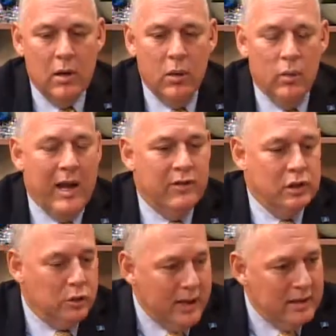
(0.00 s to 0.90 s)
We have to
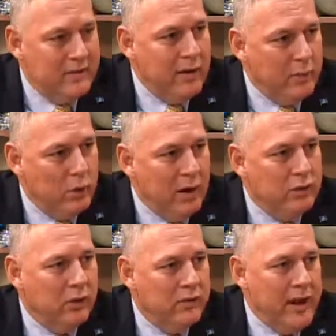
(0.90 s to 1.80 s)
try to develop the
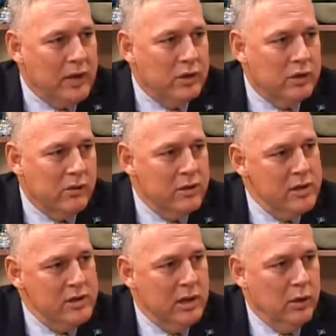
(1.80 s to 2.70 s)
offshore financial
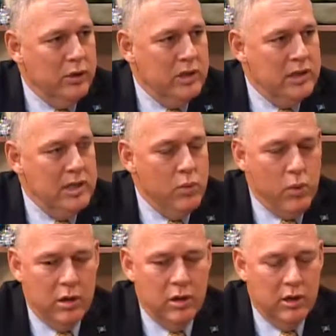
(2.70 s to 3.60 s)
services and look to see
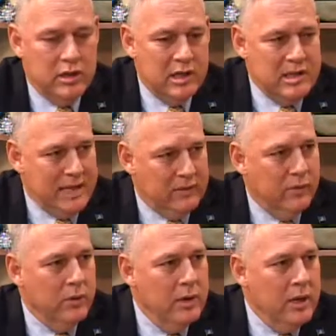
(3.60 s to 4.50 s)
what are the
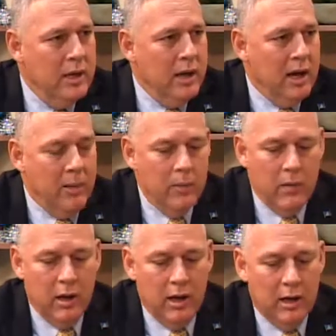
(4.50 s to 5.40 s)
successful
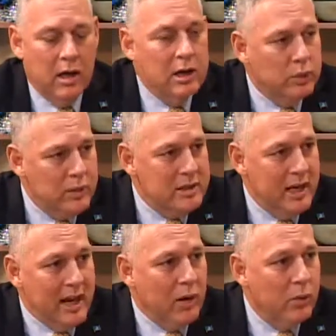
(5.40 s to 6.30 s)
countries
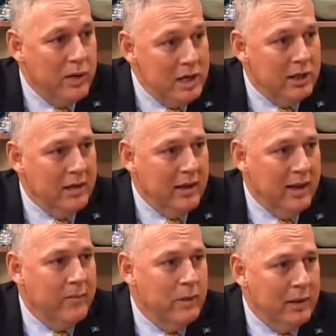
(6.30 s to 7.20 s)
in our region that
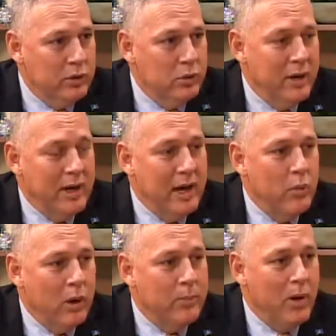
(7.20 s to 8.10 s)
have been able to do that, and
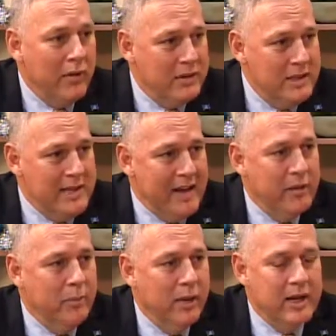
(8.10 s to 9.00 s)
what policies they have
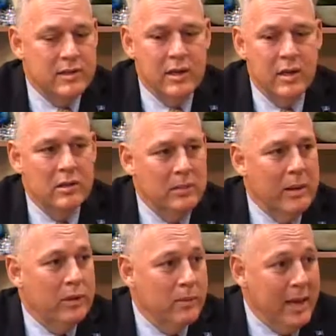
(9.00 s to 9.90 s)
in place to be
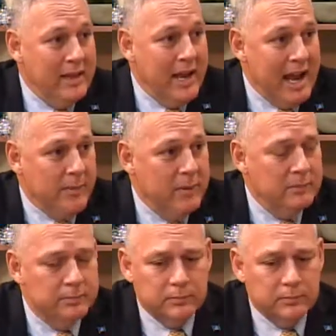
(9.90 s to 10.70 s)
able to make that happen.